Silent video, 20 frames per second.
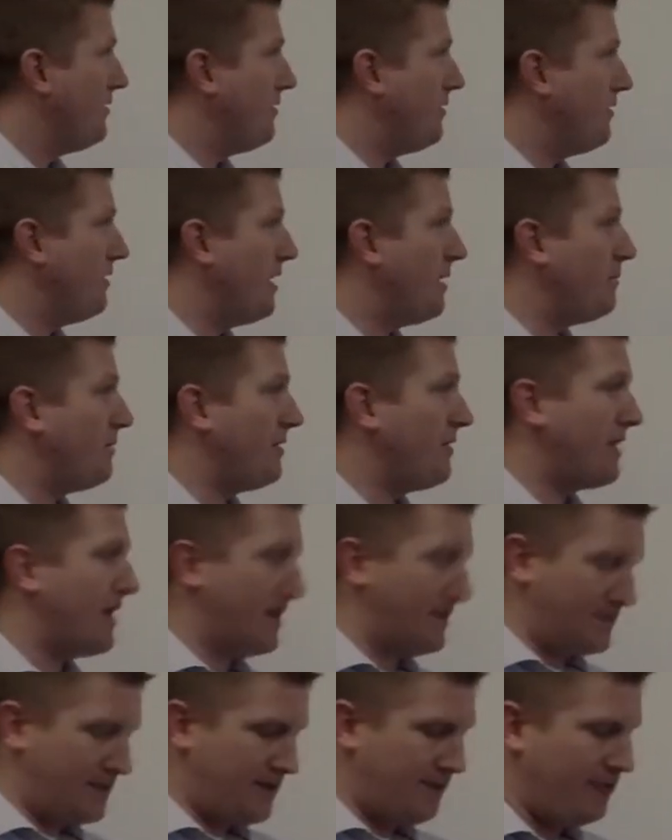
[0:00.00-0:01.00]
Namely
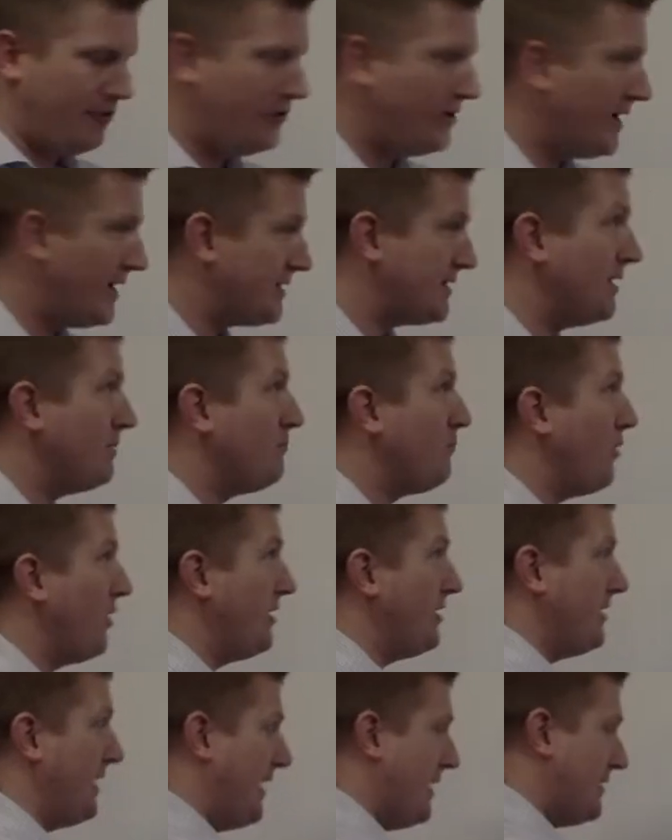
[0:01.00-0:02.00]
that if you take some
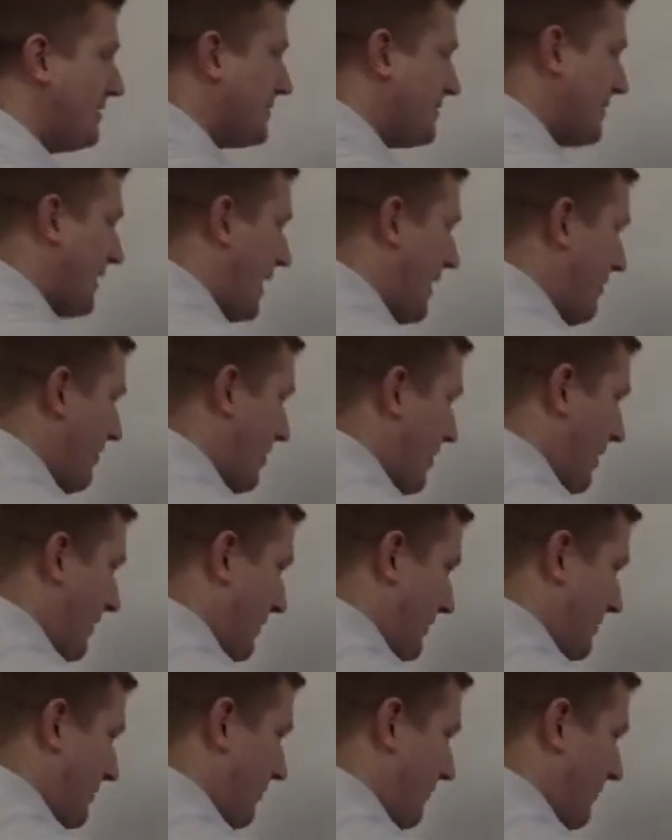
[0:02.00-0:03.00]
point inside the
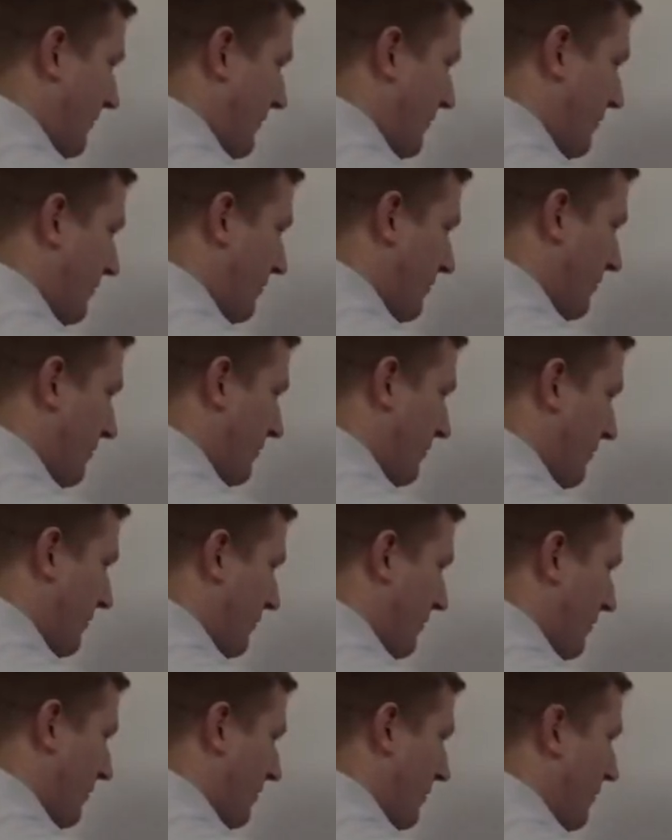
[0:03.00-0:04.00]
conic surface
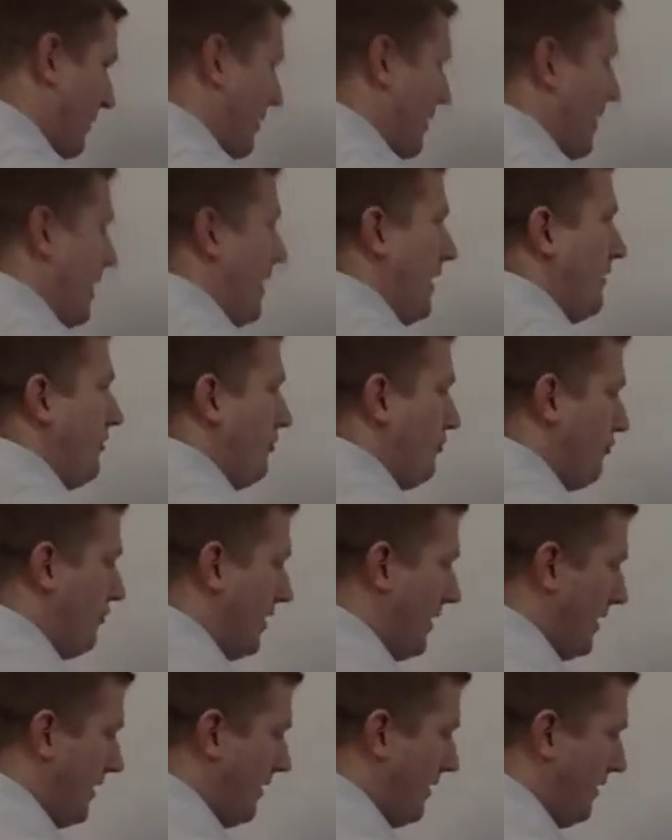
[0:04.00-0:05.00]
and you
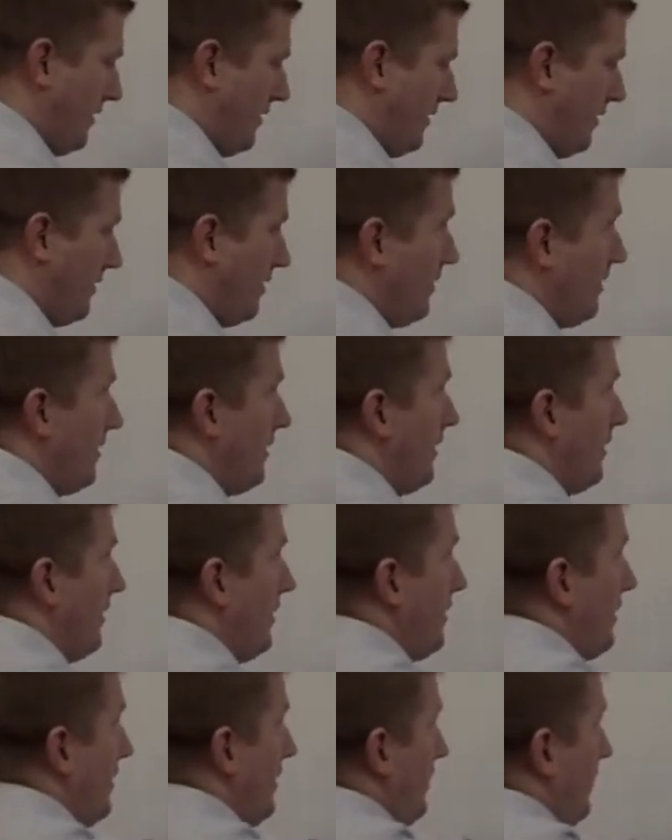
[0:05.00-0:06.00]
draw
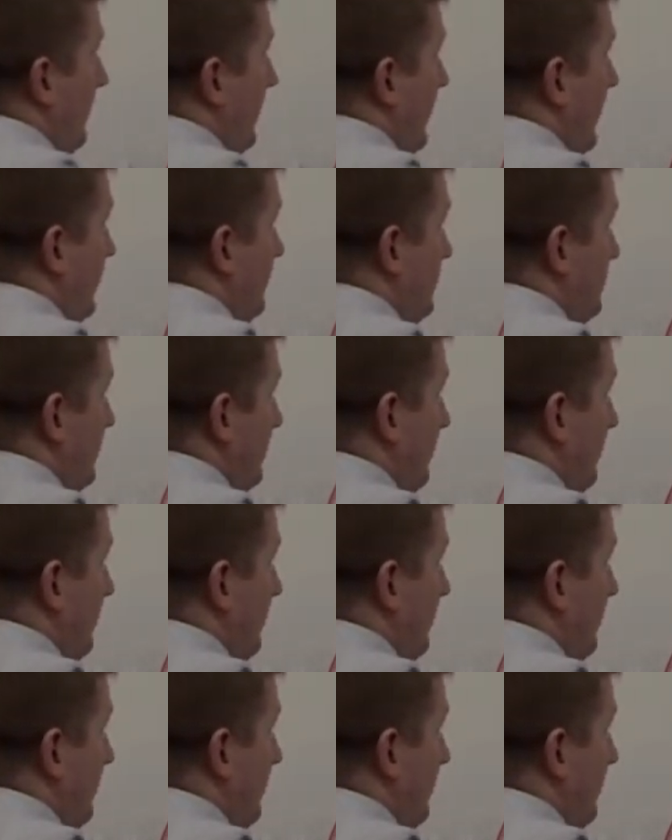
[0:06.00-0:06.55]
a line to